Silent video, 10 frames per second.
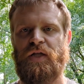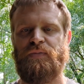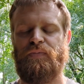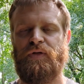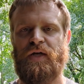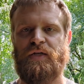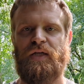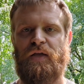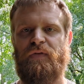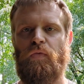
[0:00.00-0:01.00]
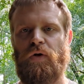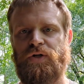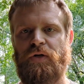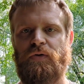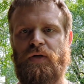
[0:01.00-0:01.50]
that's protecting even more
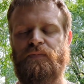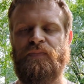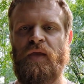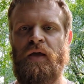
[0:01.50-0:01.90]
children.